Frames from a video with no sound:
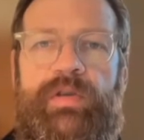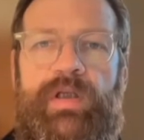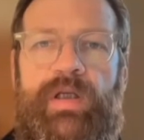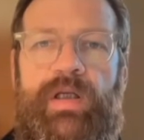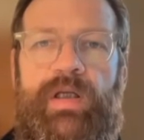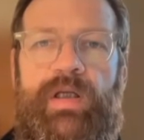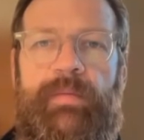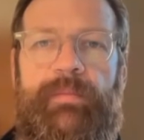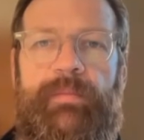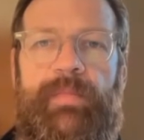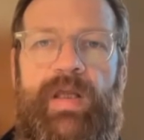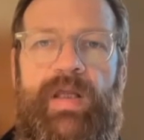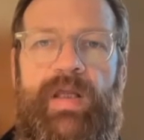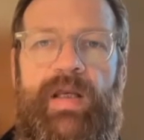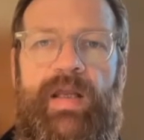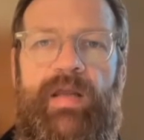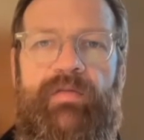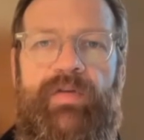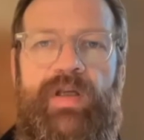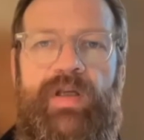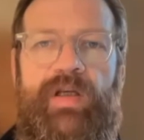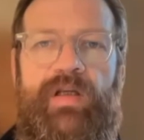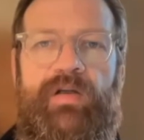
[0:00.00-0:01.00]
um, and
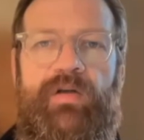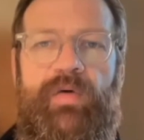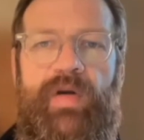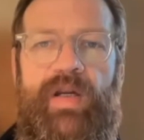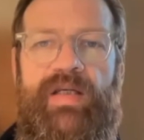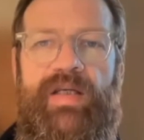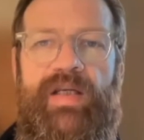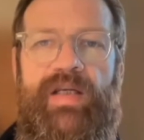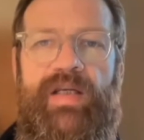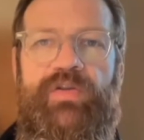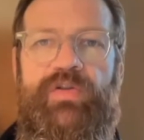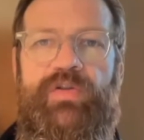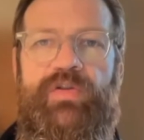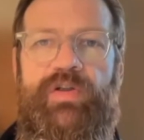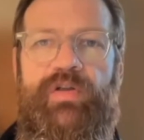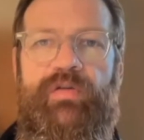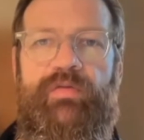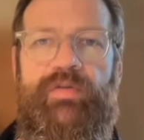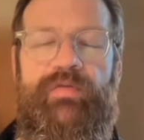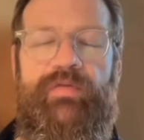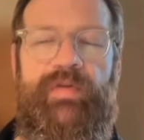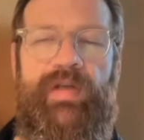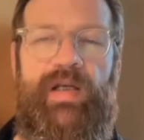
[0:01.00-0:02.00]
have had a great history
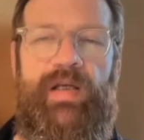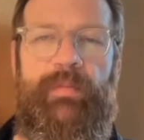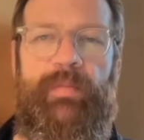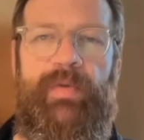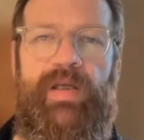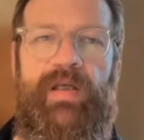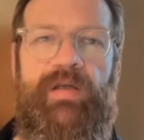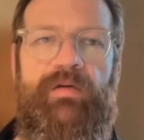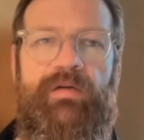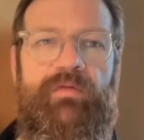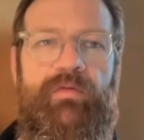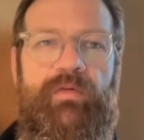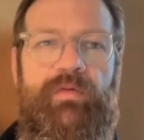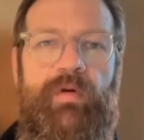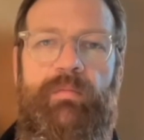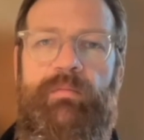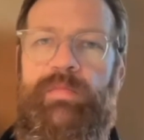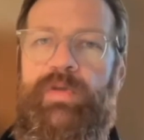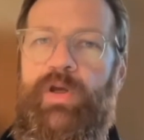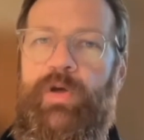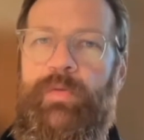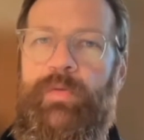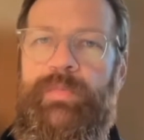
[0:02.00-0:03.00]
of developing
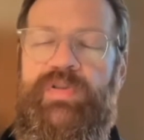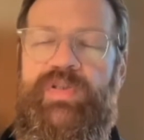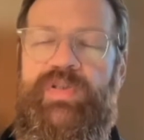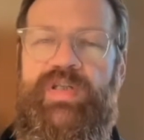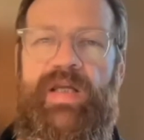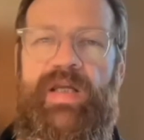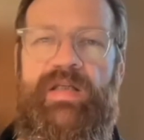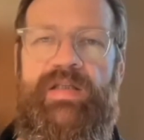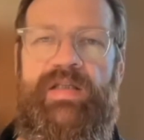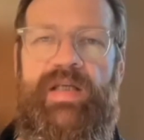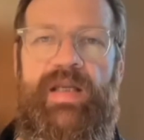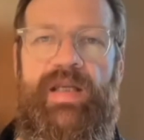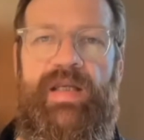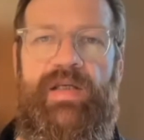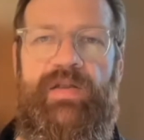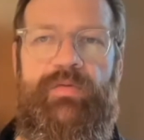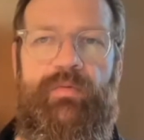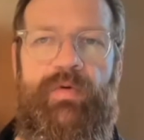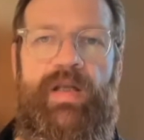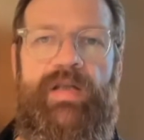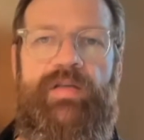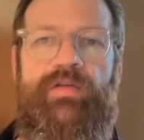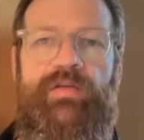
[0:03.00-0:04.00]
from the OpenStack
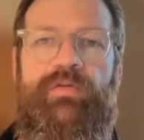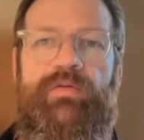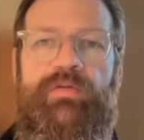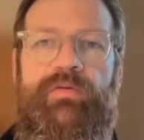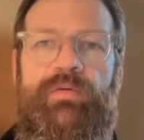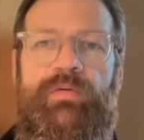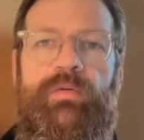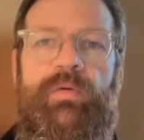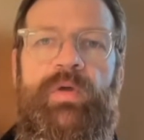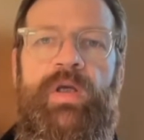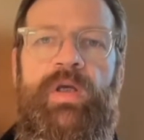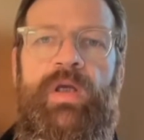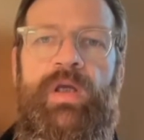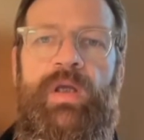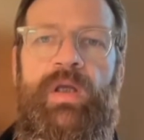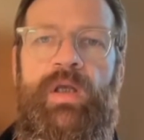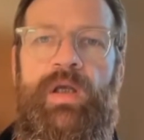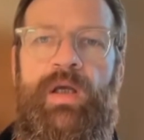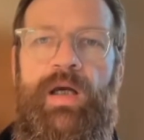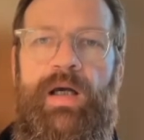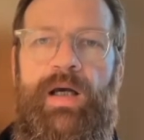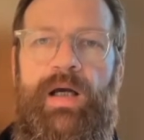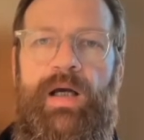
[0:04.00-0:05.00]
days right through
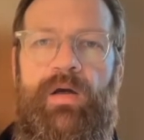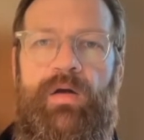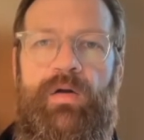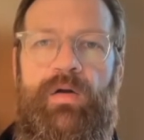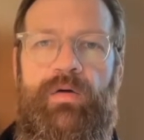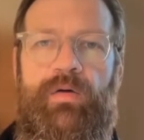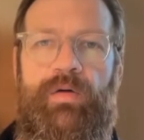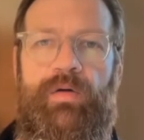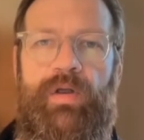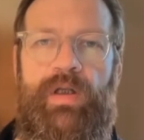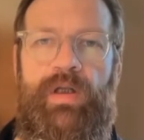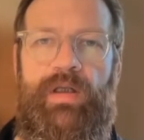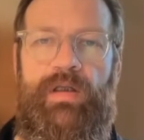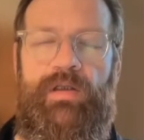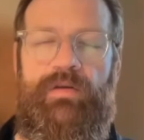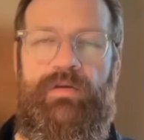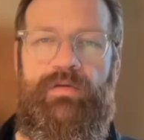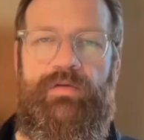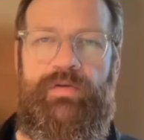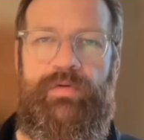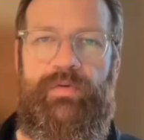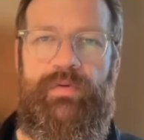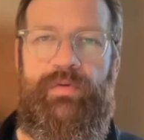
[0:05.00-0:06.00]
our
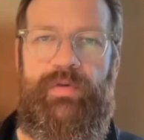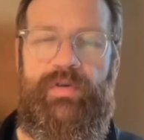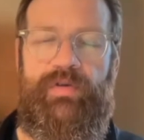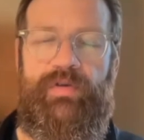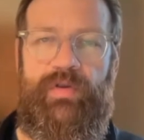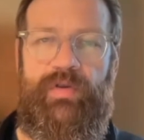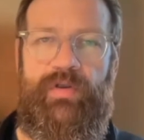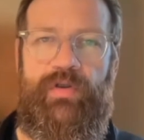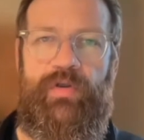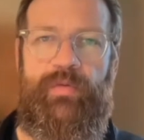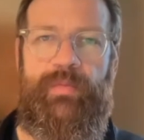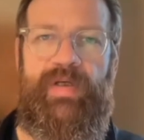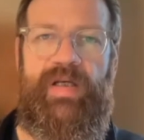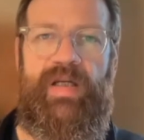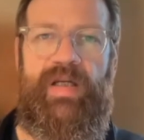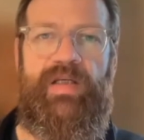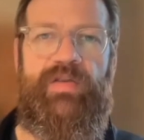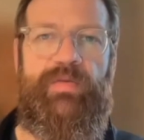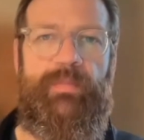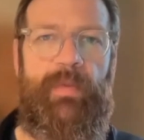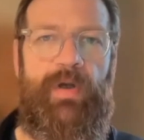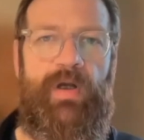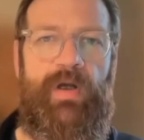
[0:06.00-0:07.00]
to into the
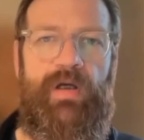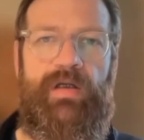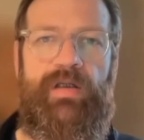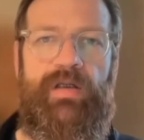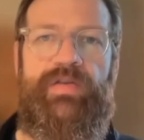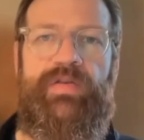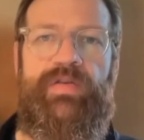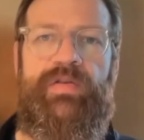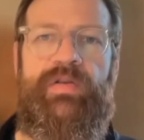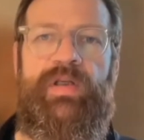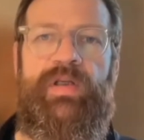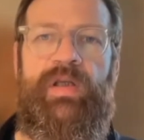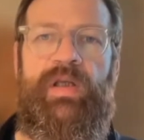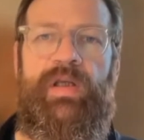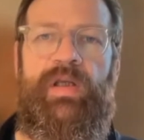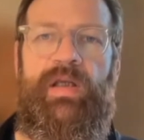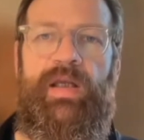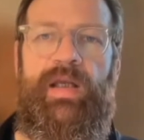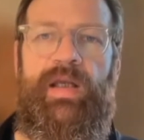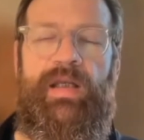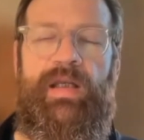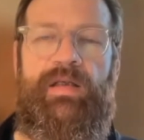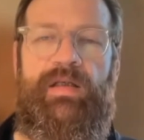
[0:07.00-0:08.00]
Kubernetes market,
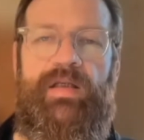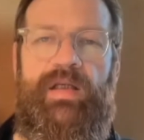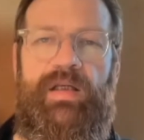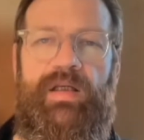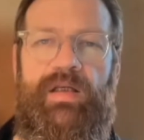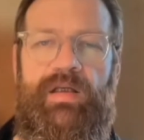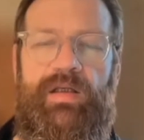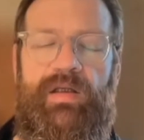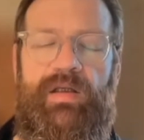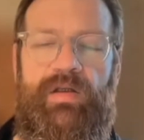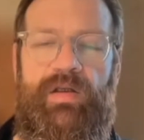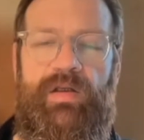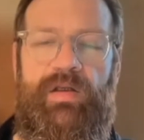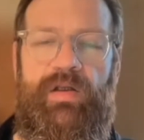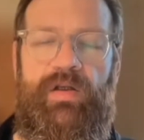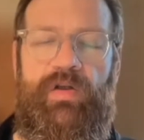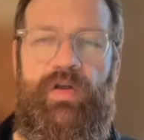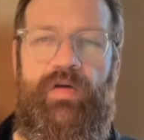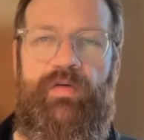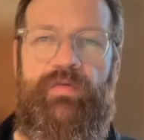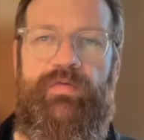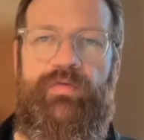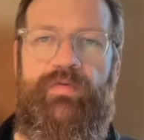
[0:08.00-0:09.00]
and a
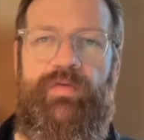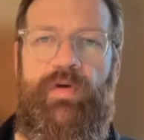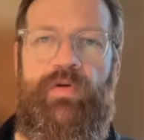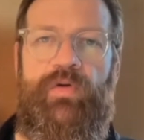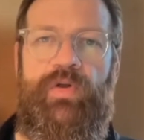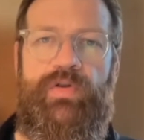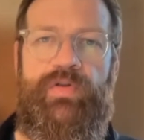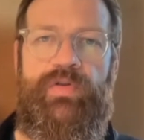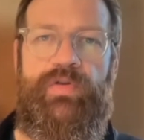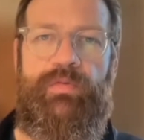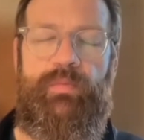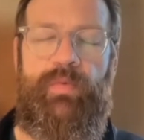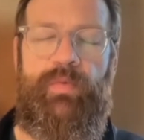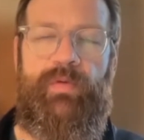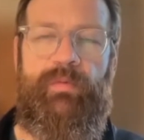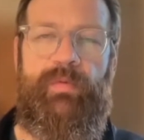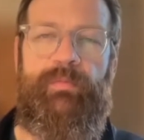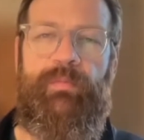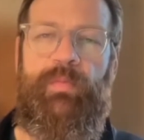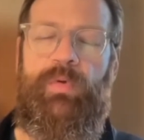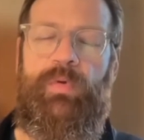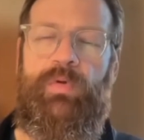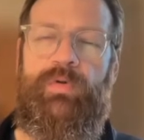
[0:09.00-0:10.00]
lot of focus when
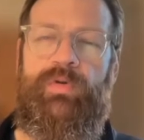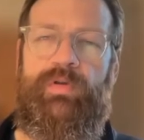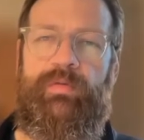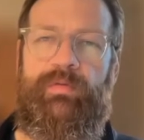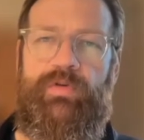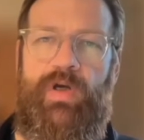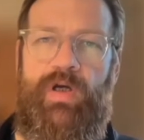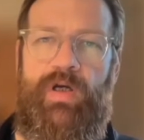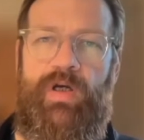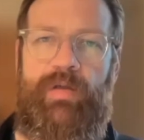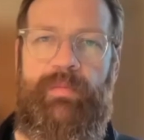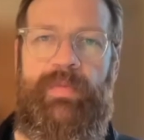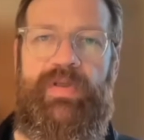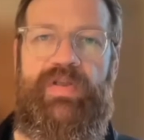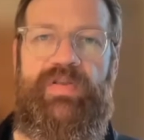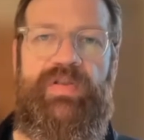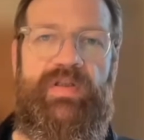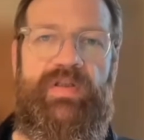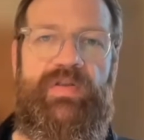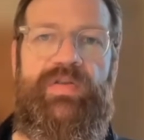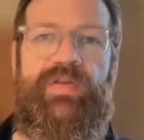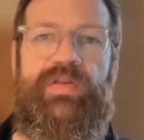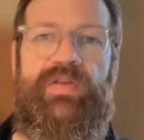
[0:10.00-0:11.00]
we bought the Docker
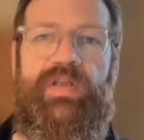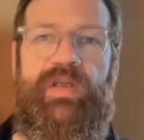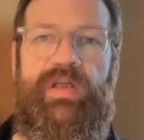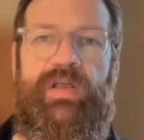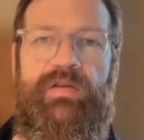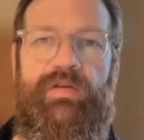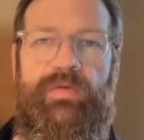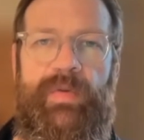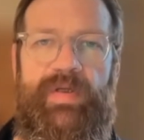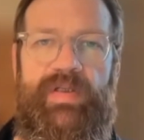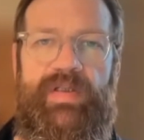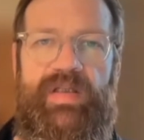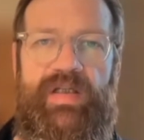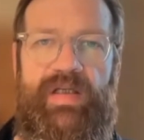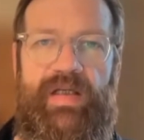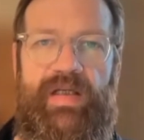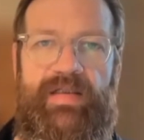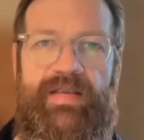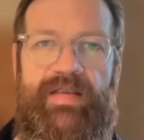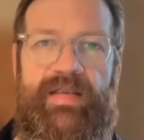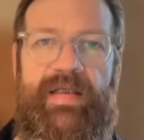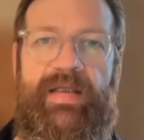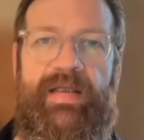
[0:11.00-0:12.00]
business in twenty
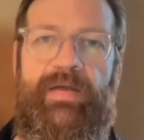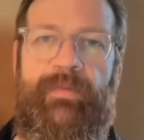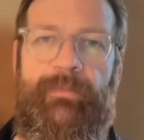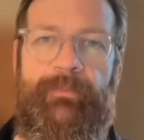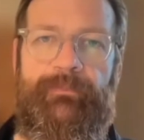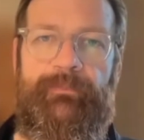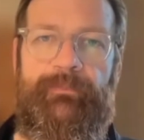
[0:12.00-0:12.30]
nineteen.